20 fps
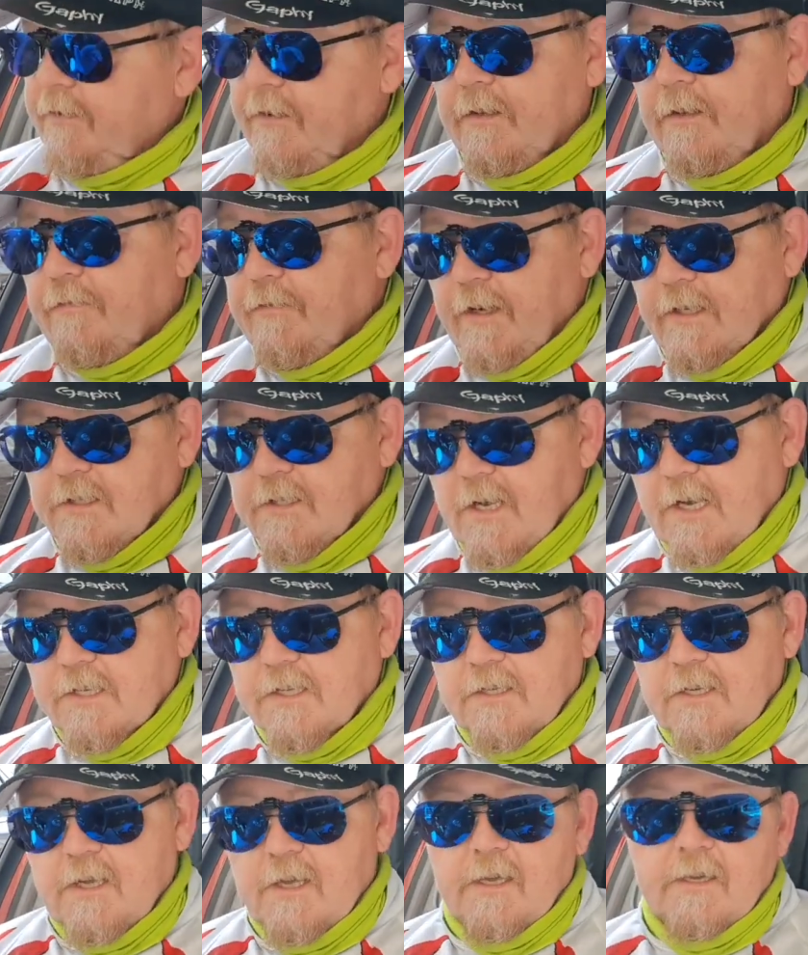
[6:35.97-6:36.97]
think they're
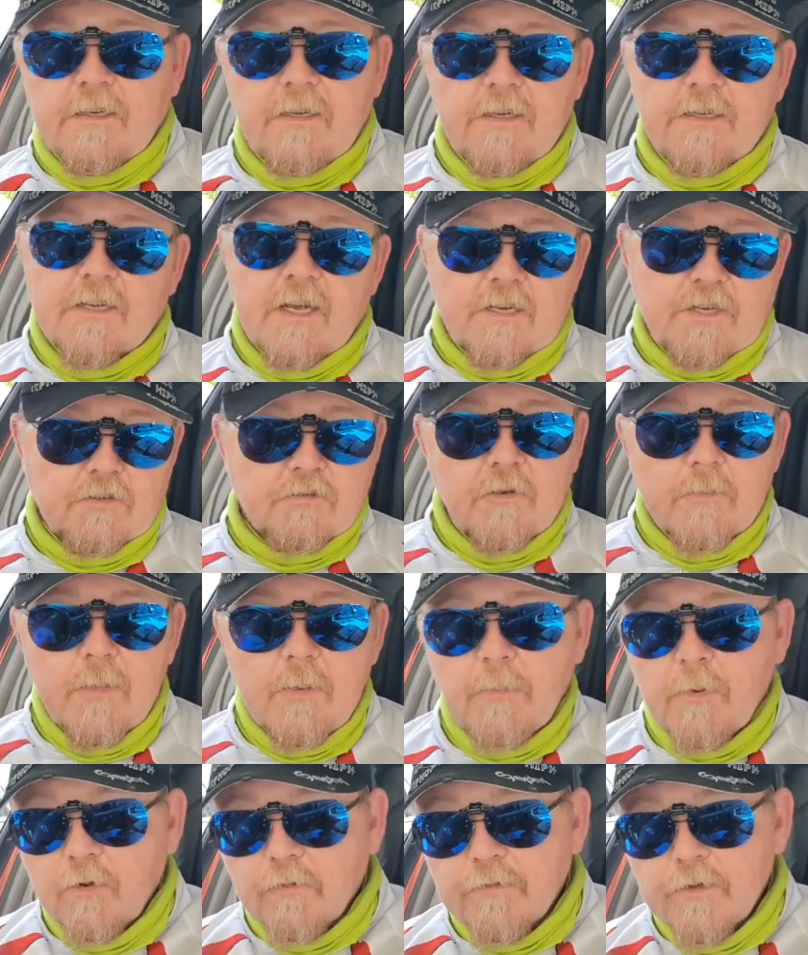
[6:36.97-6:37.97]
fantastic, and it's actually
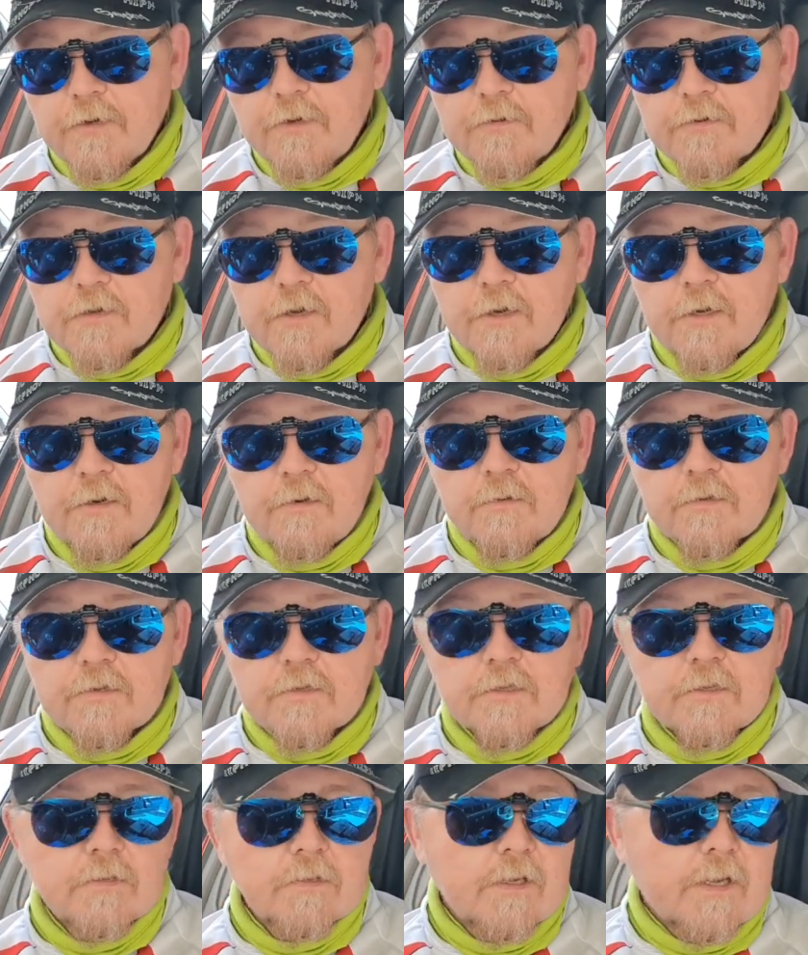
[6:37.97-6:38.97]
my brother
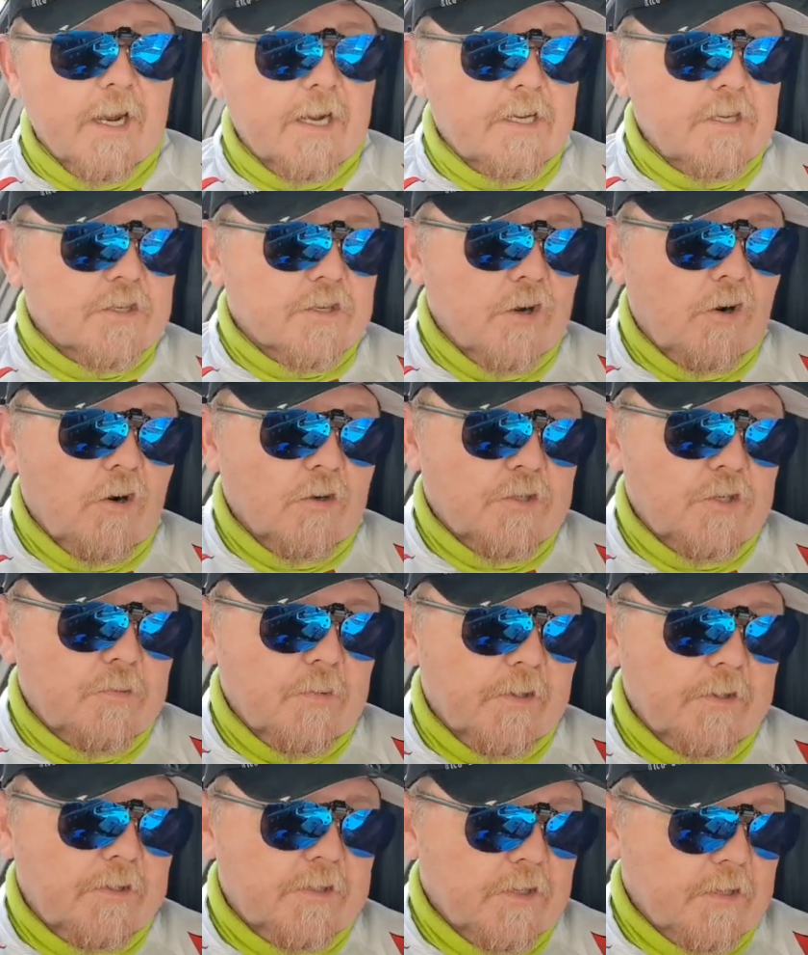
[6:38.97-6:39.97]
who's getting started
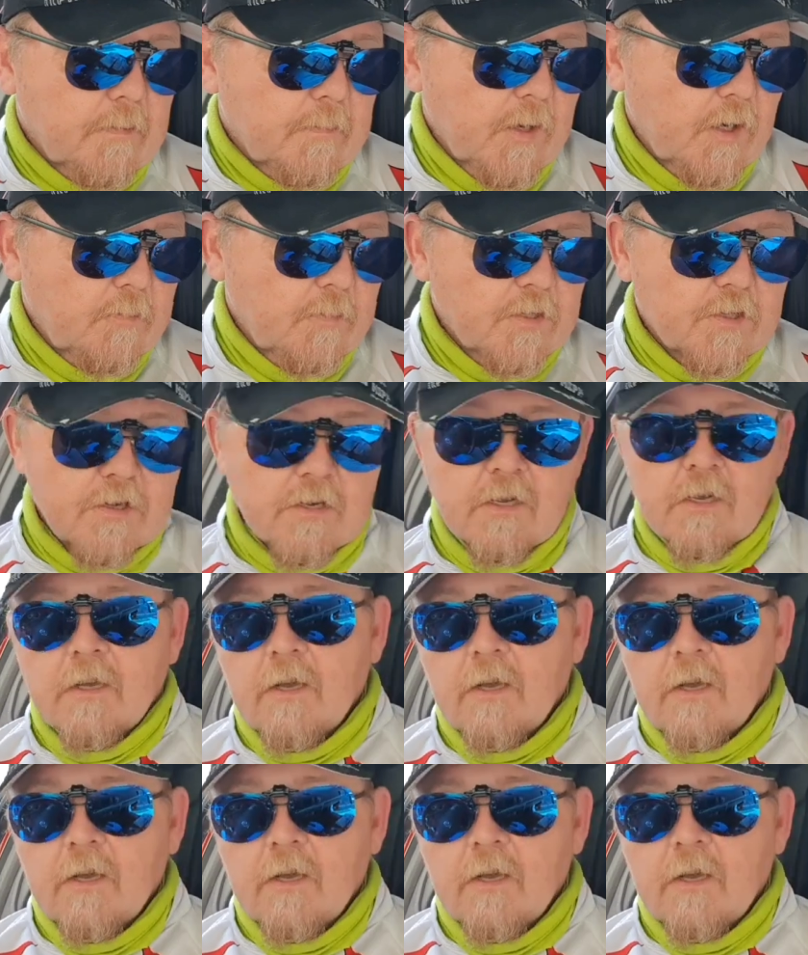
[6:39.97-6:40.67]
with it at the moment.